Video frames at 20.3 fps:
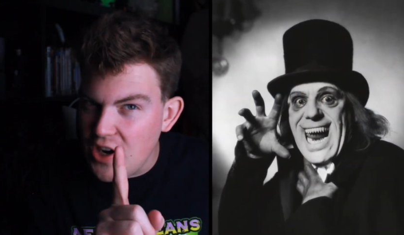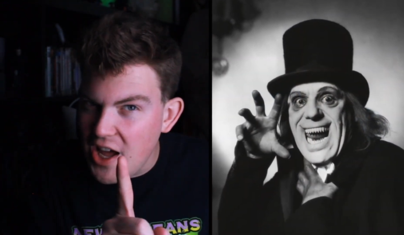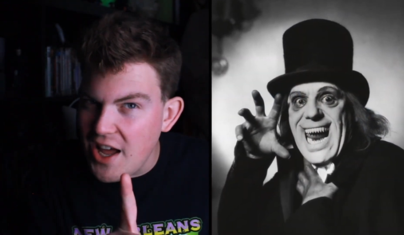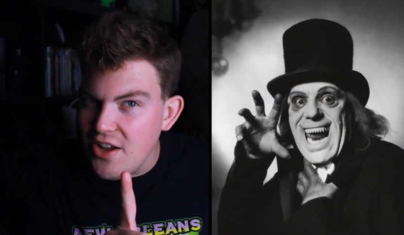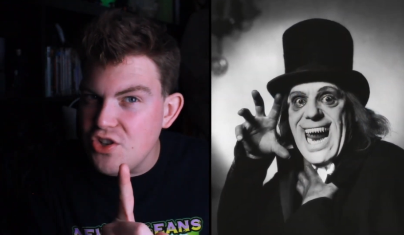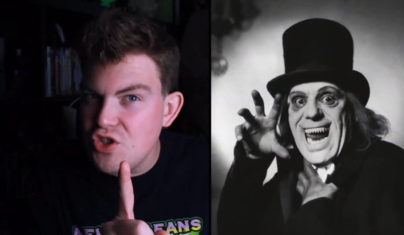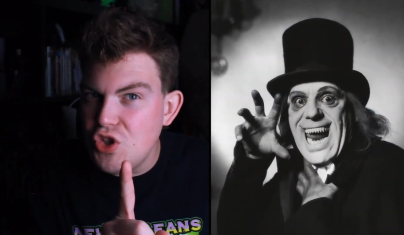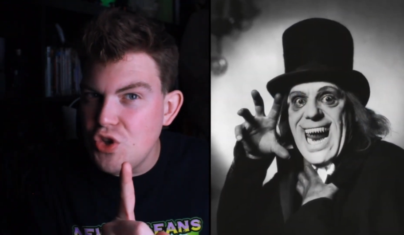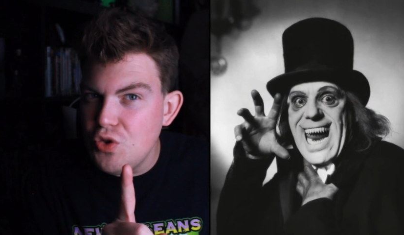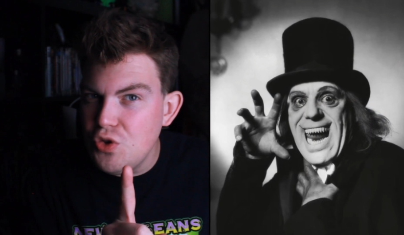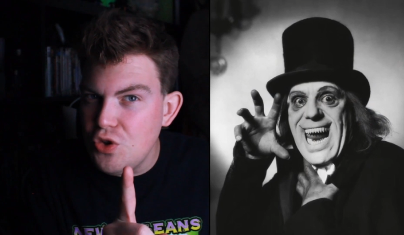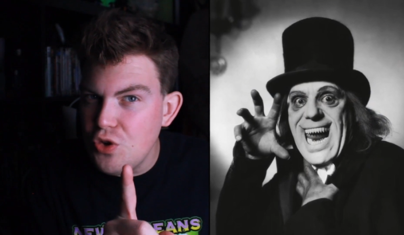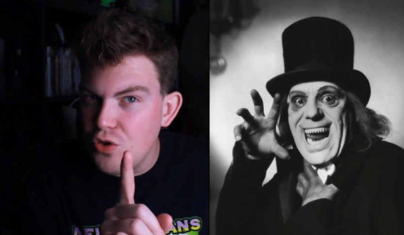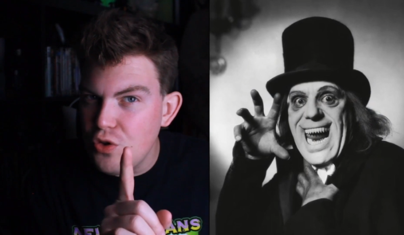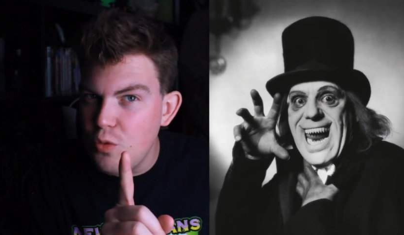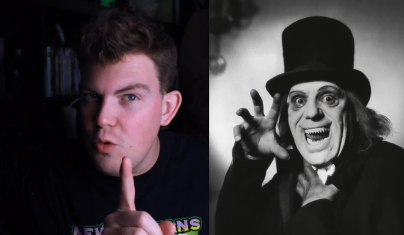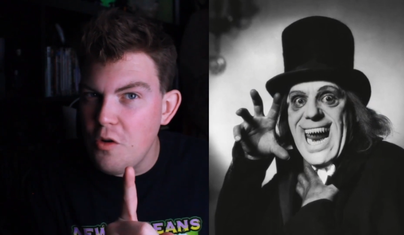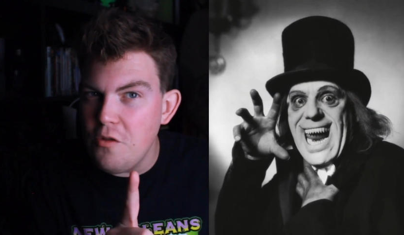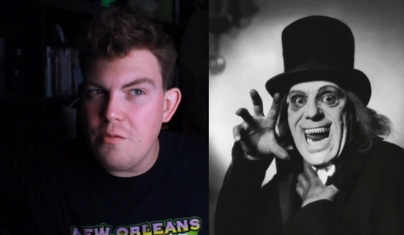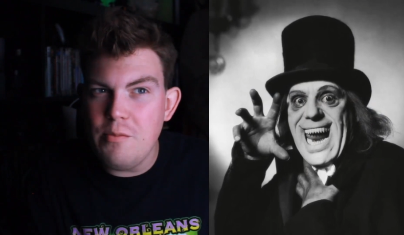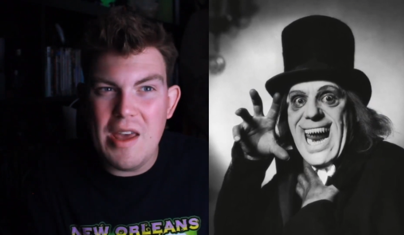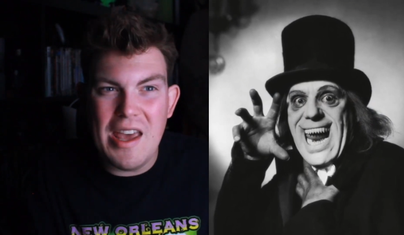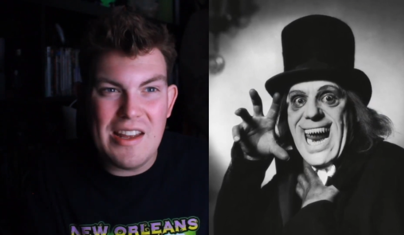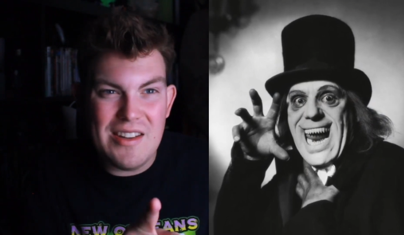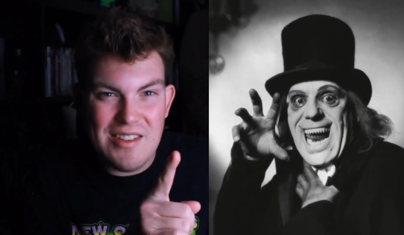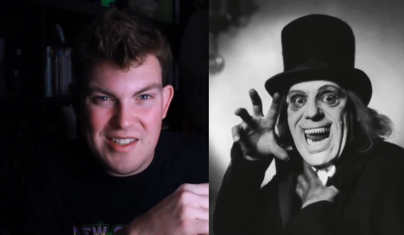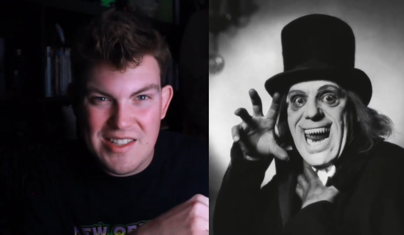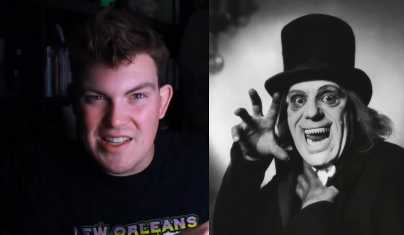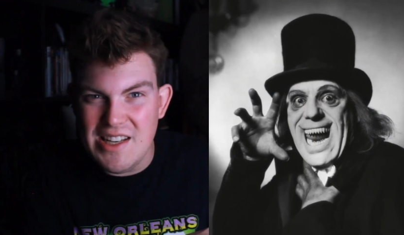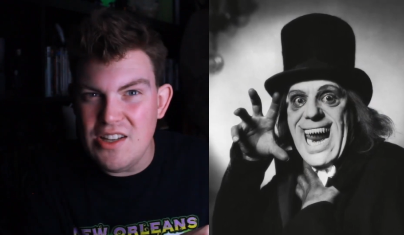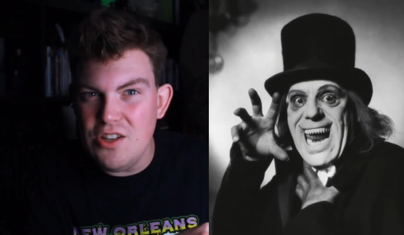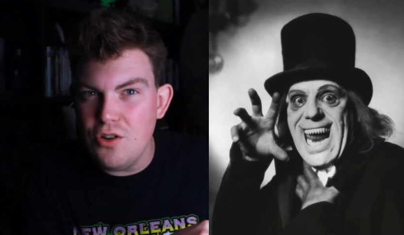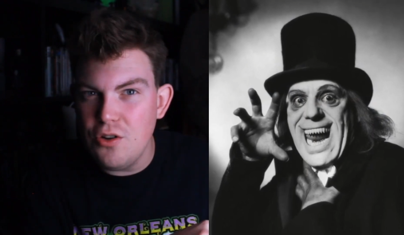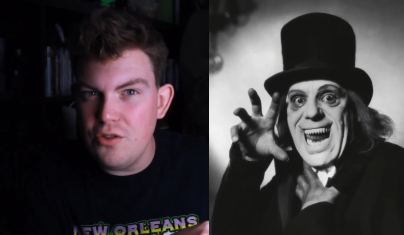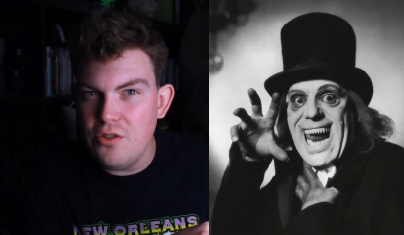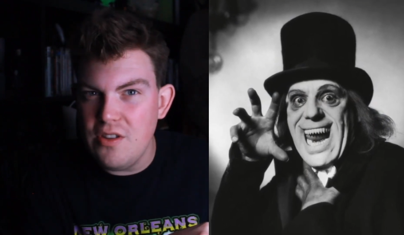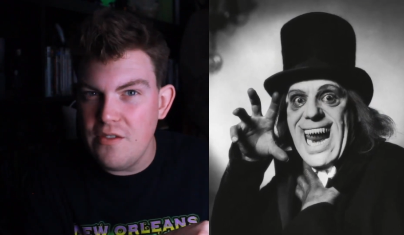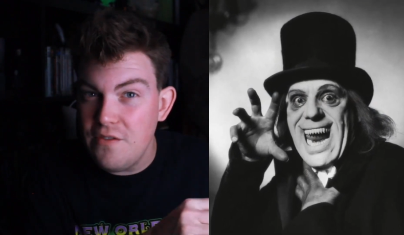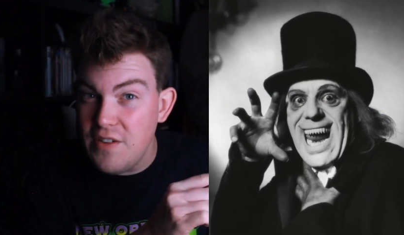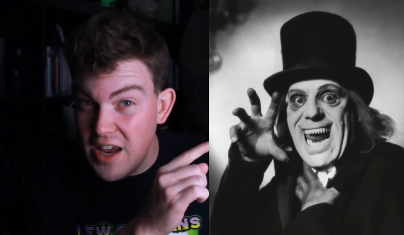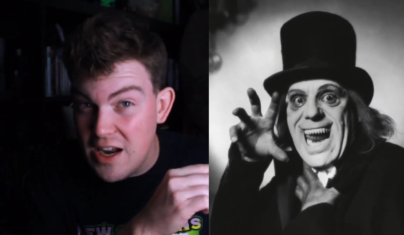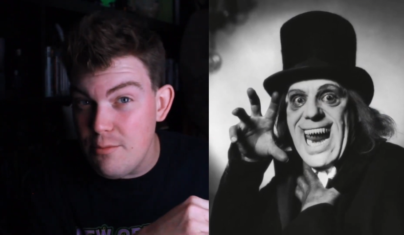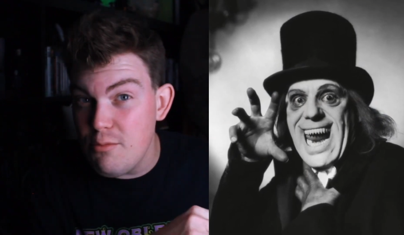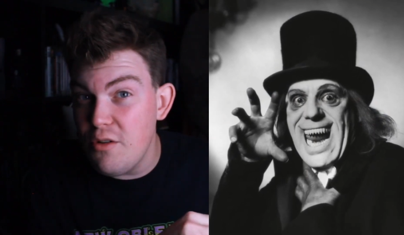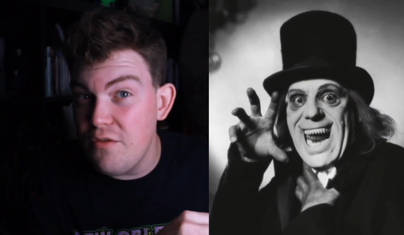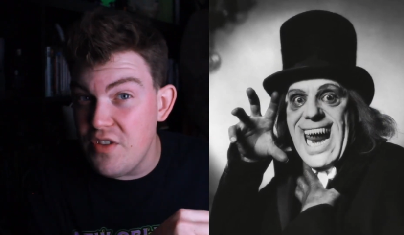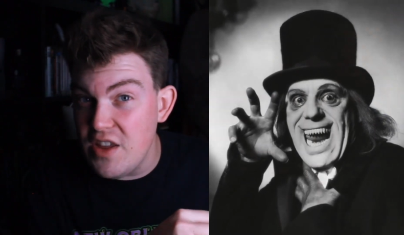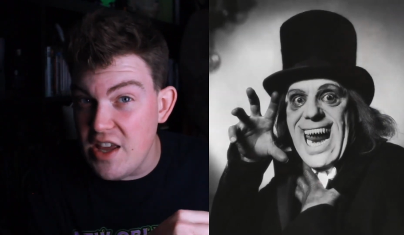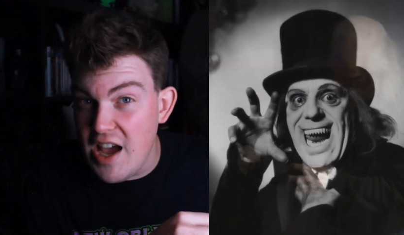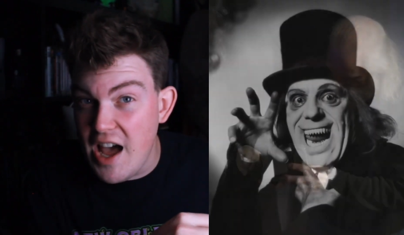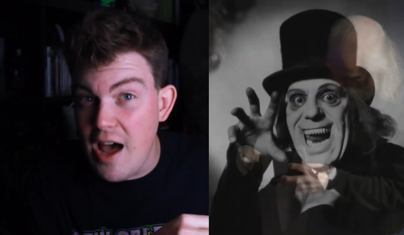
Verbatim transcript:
Speaker 1: not Jr. the Wolfman, Sr. the Phantom of the